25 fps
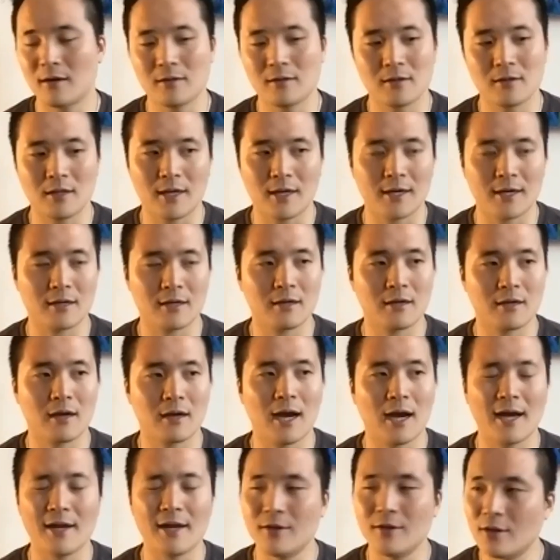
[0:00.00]
like
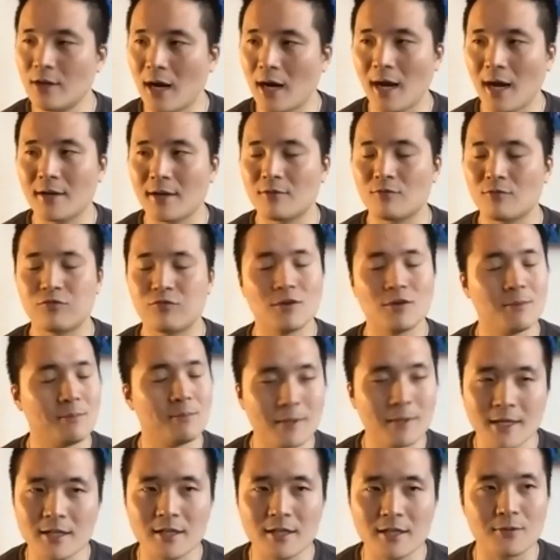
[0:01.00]
I
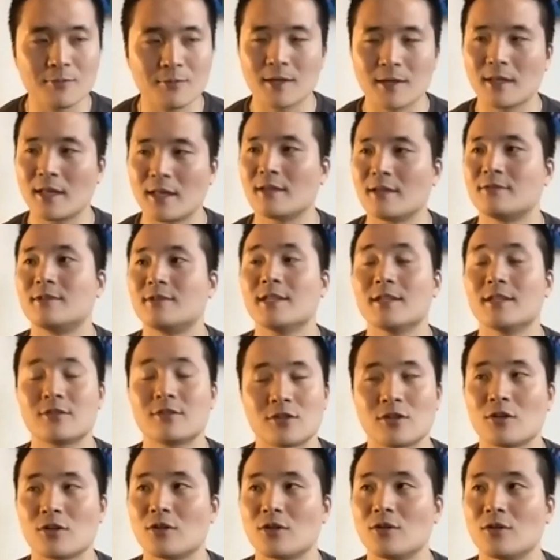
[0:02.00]
immediately realized this
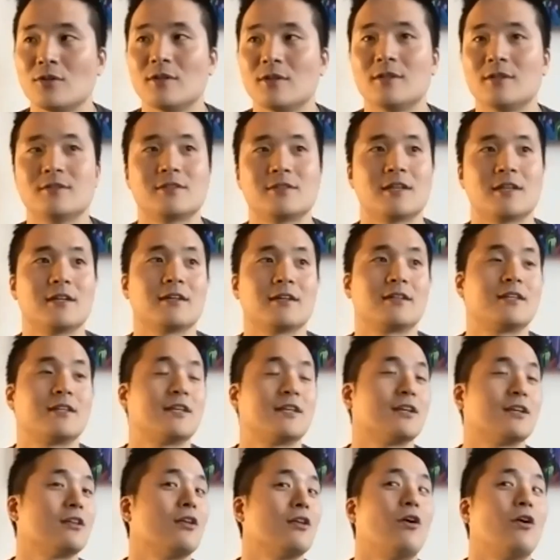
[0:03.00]
girl is going to
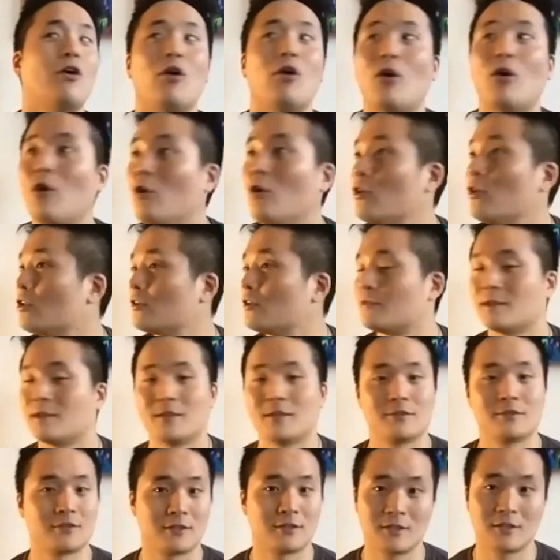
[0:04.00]
kill all of
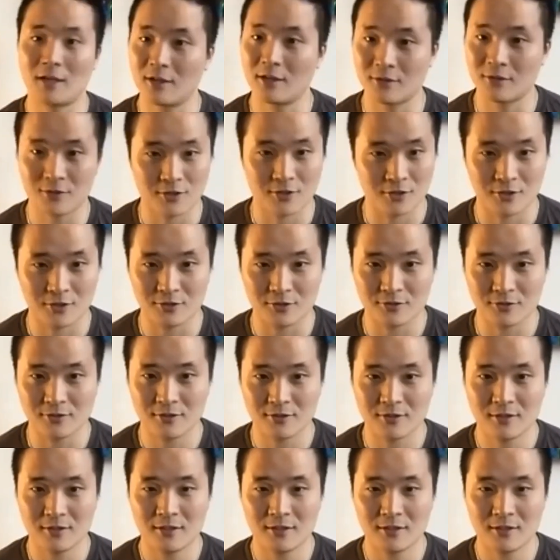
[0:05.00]
these other girls,